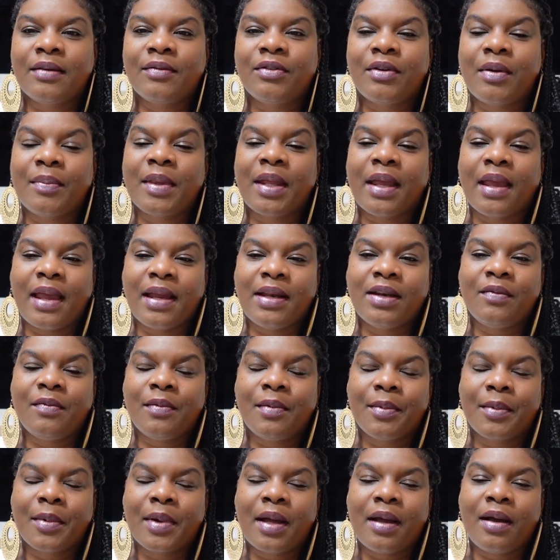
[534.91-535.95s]
from the
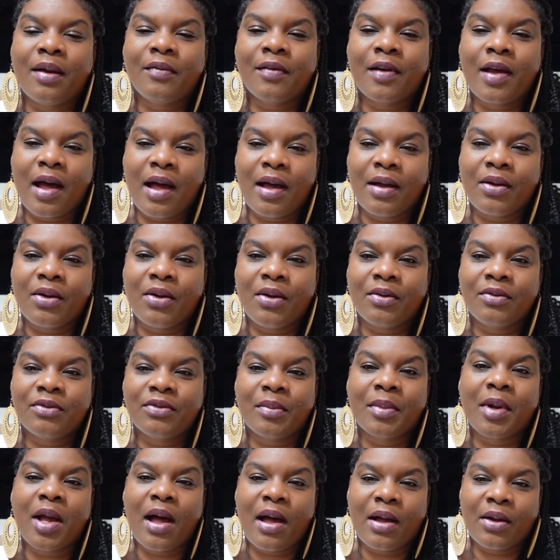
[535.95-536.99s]
Kingdom of Congo,
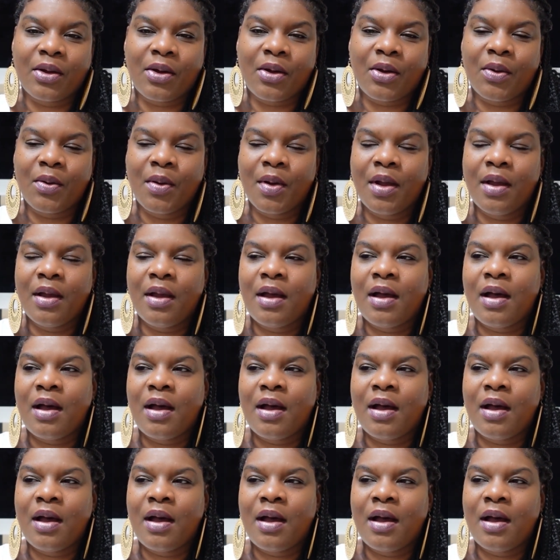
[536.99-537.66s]
from Congo.